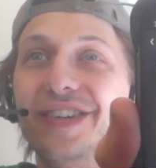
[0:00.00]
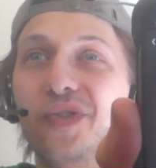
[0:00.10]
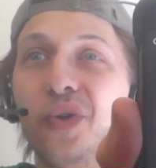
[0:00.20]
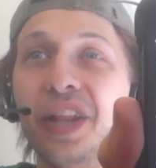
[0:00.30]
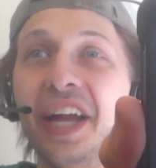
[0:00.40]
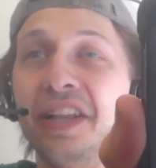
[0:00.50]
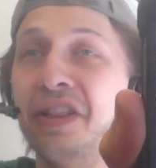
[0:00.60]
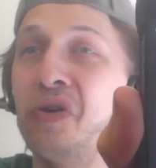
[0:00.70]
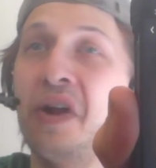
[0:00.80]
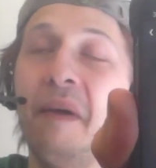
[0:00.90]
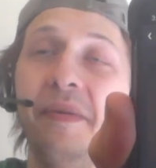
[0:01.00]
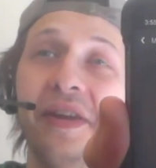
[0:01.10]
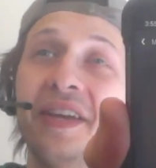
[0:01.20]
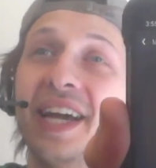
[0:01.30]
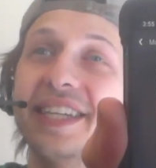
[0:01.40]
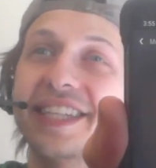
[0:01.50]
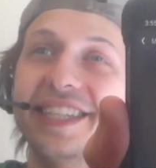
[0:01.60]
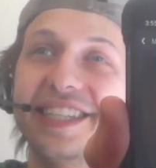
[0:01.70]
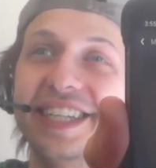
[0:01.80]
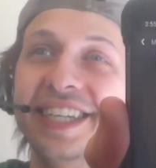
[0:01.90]
We'll let it load up so you guys
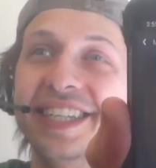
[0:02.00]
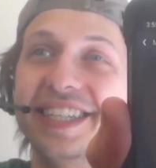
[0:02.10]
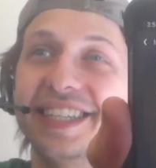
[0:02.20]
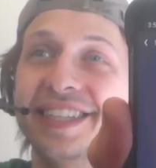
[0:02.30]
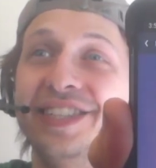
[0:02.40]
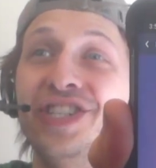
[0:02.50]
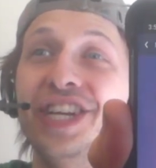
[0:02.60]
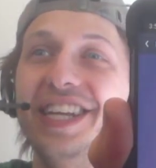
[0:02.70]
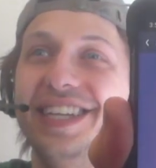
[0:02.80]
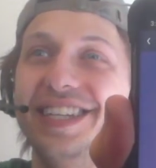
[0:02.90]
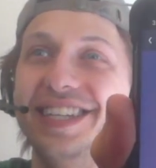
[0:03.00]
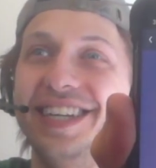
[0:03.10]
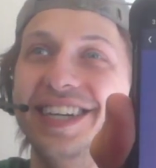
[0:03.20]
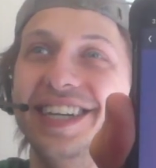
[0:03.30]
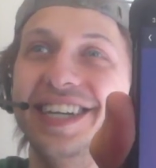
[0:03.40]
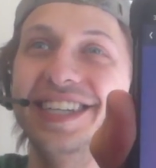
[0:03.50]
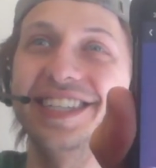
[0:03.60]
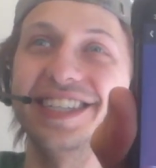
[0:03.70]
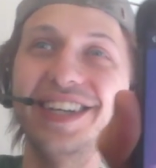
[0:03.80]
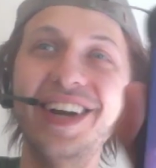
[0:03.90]
can see it. It's legit. There it
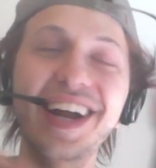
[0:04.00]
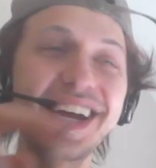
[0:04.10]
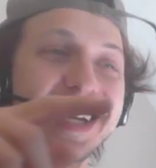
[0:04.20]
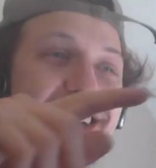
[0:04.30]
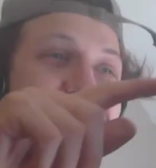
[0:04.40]
is. All right.